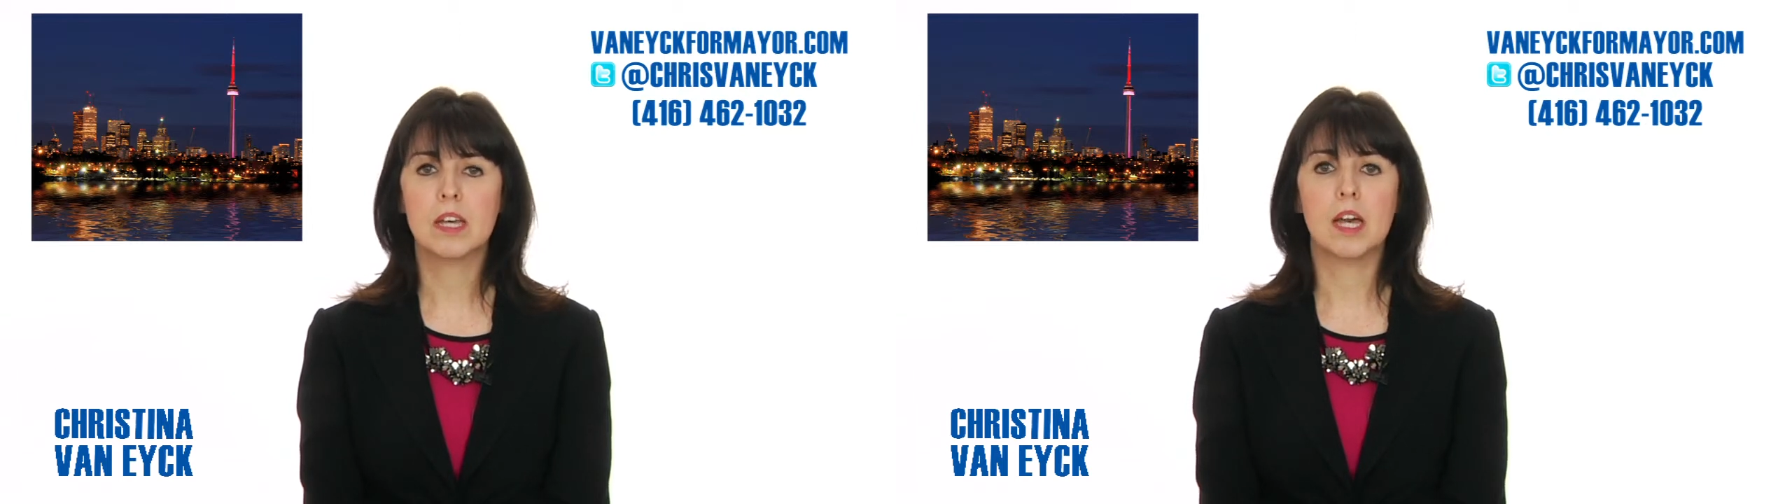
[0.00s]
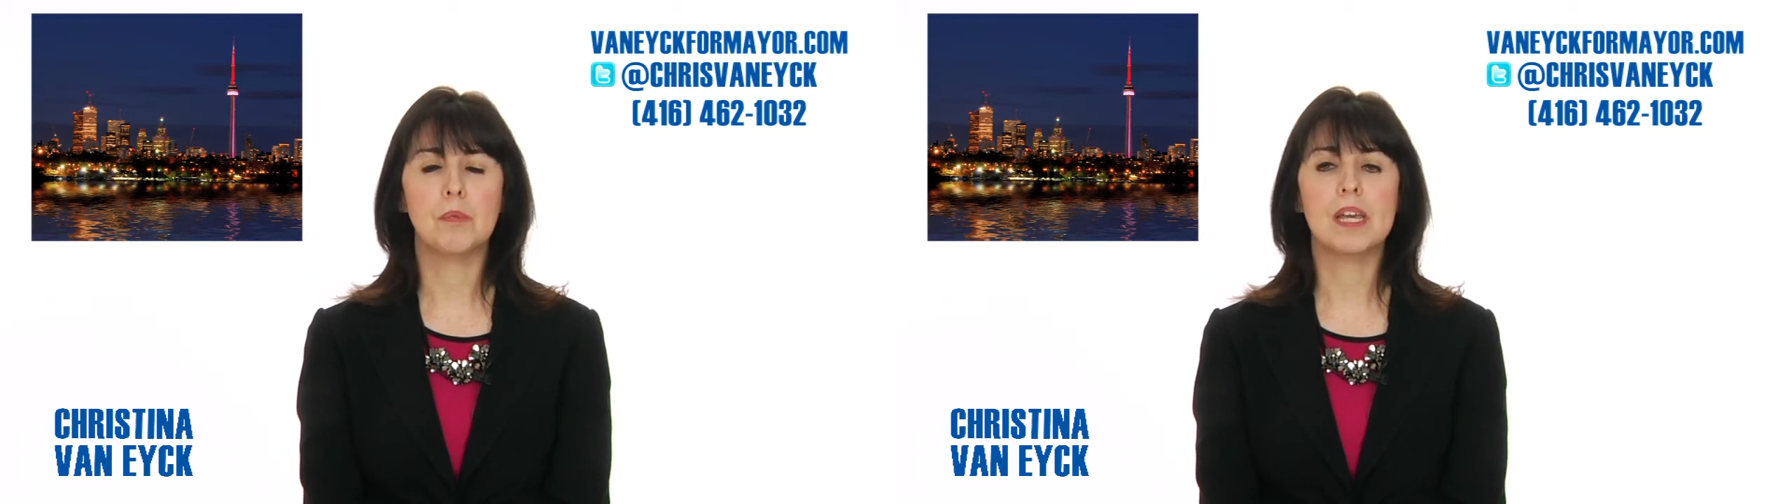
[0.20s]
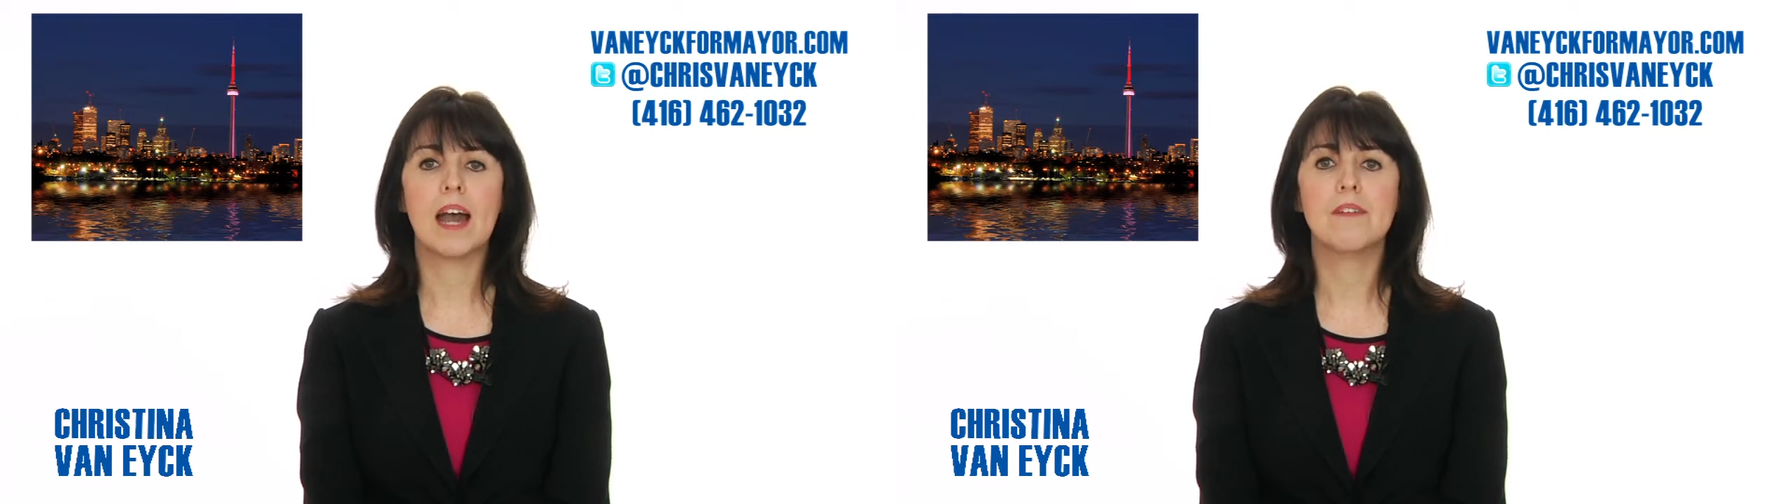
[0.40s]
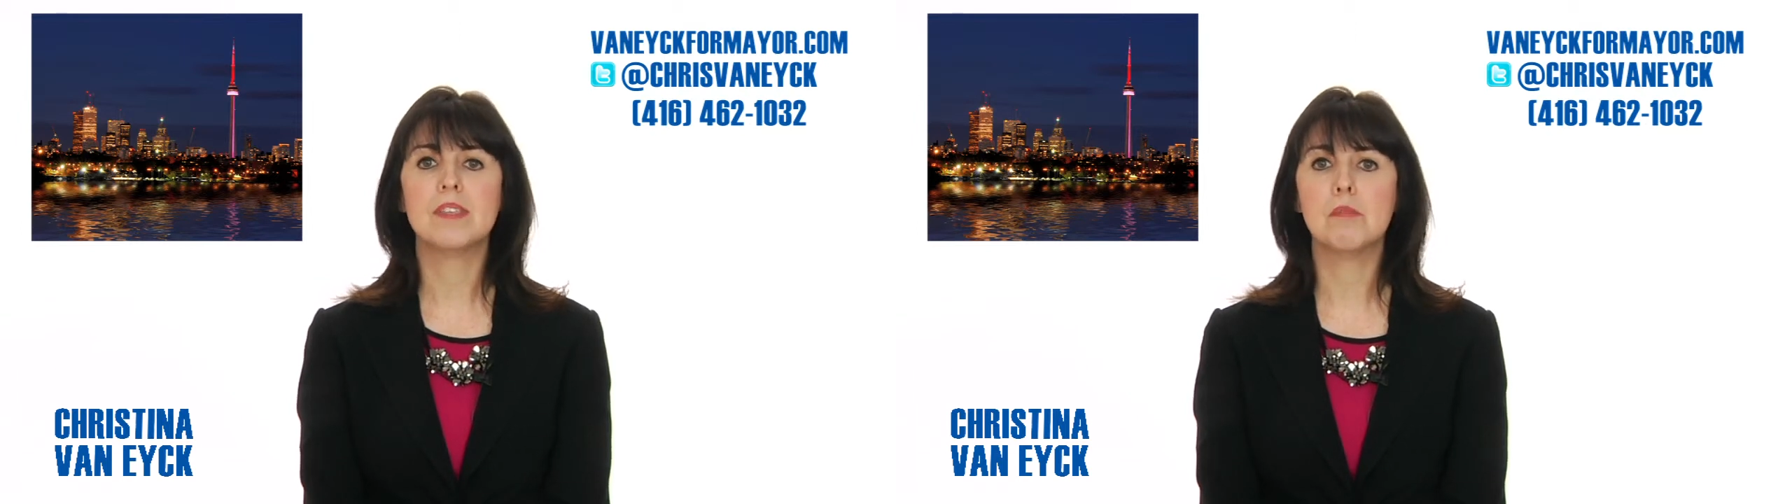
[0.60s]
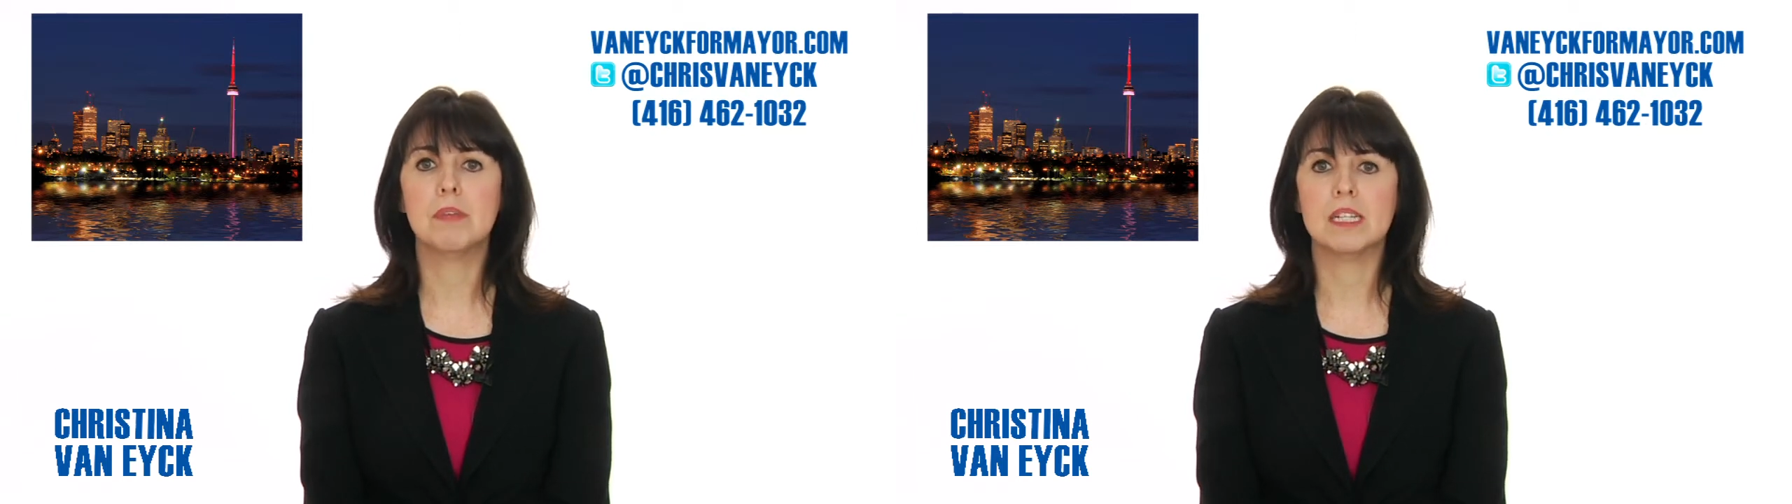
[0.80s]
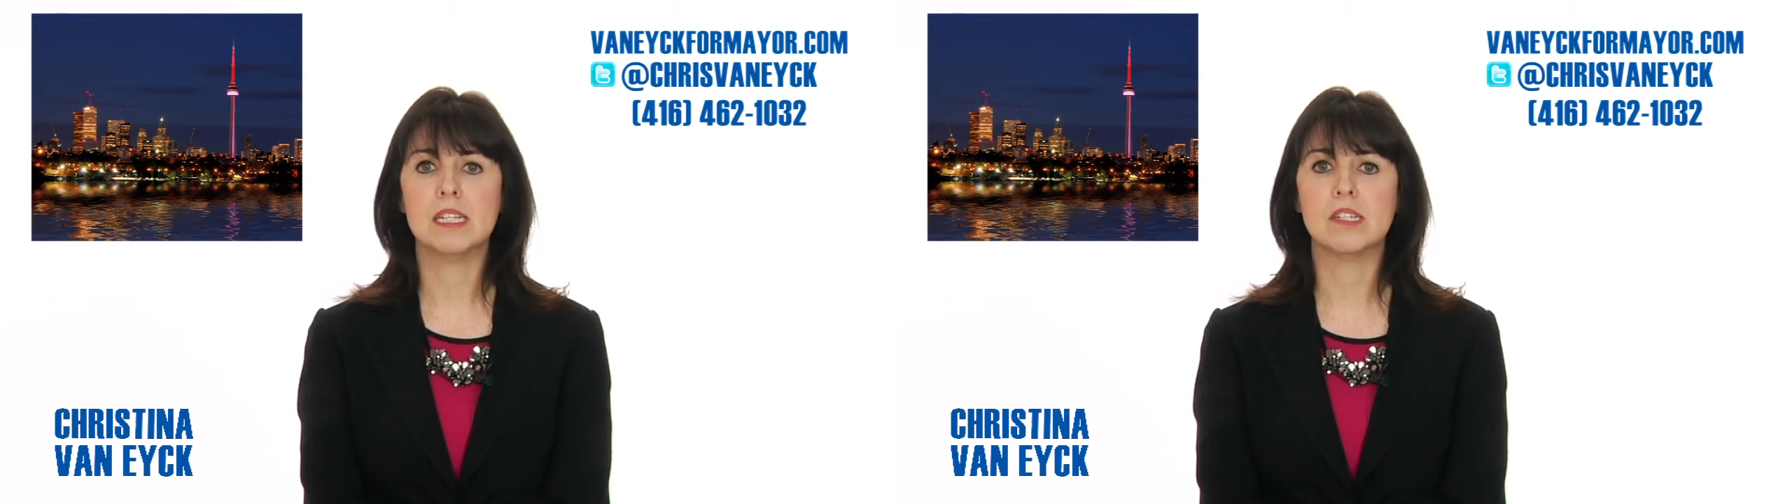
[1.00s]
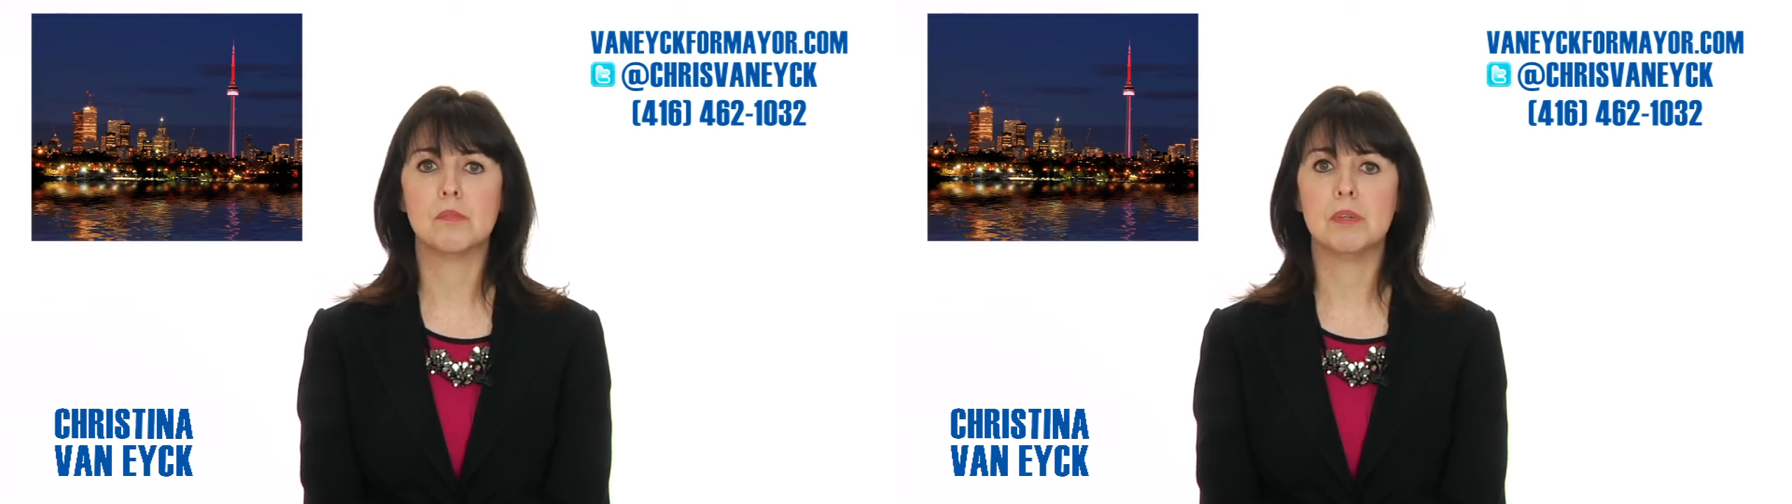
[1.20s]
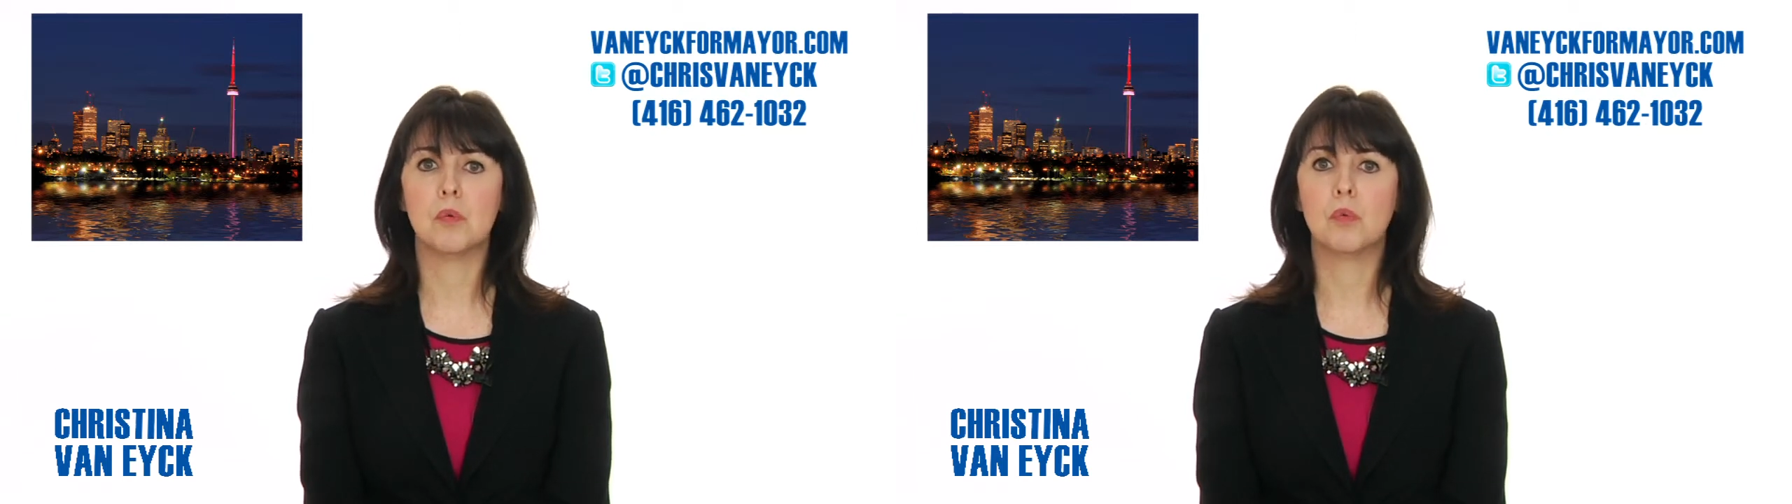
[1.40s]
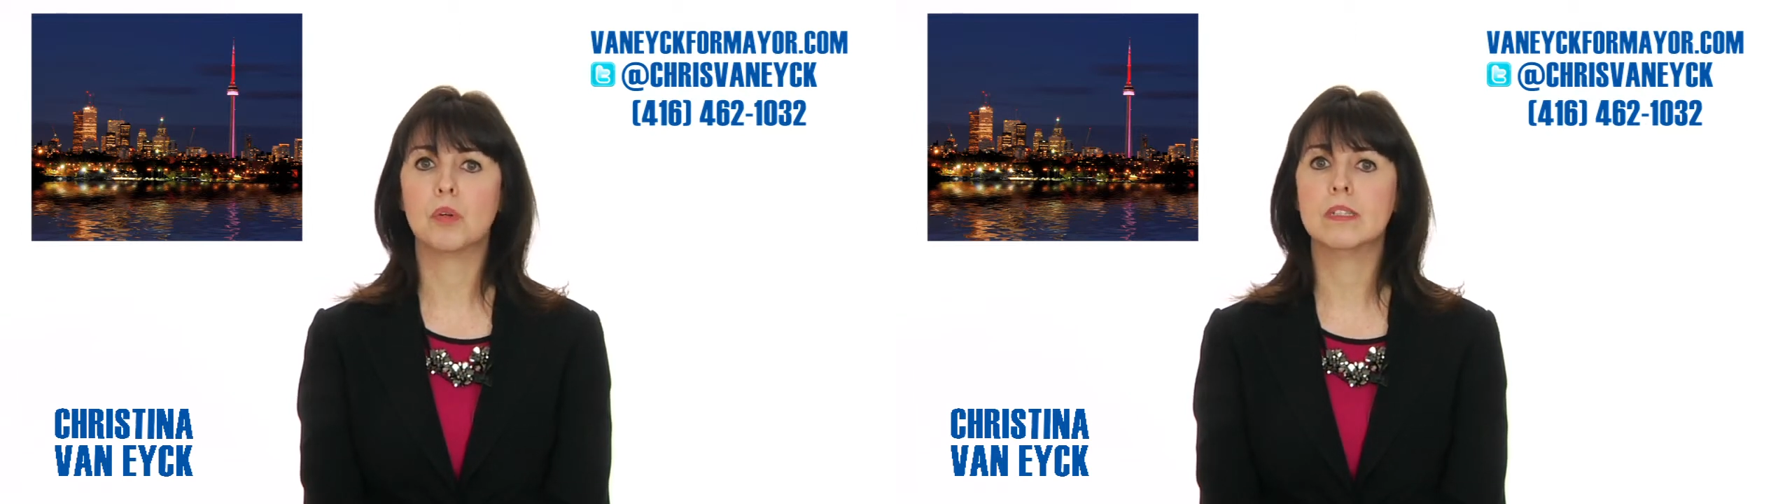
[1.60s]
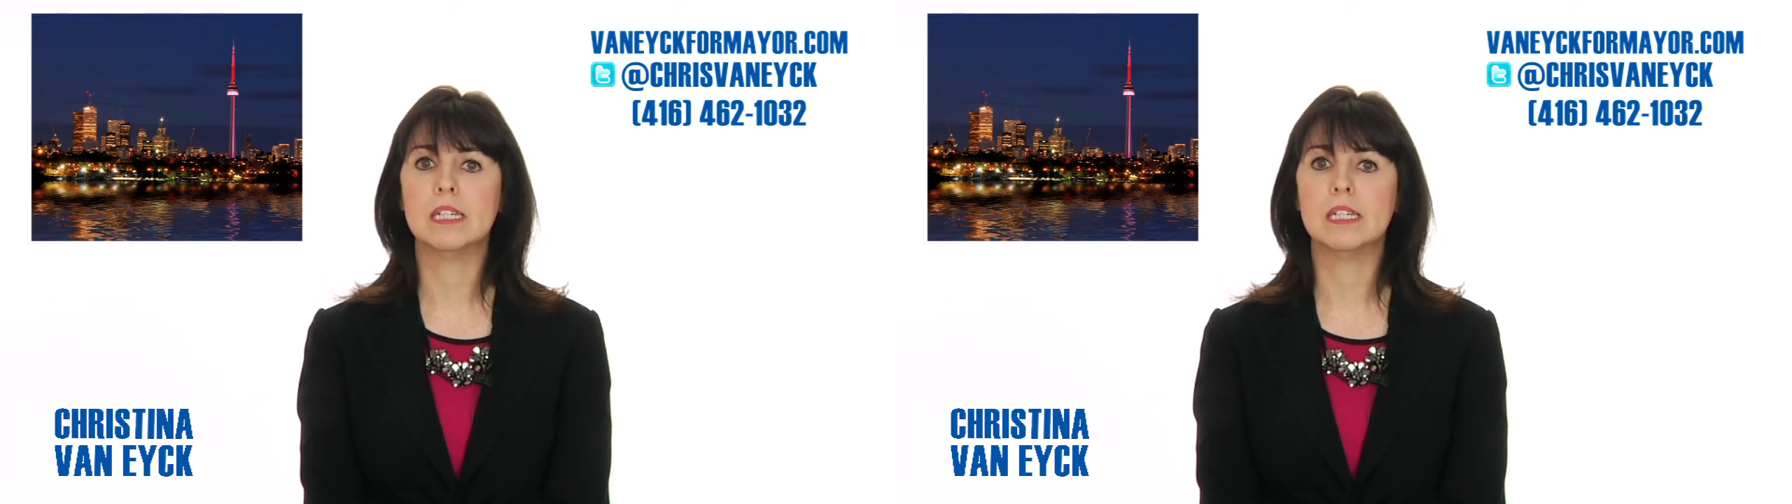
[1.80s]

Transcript: and we have the ability to be a world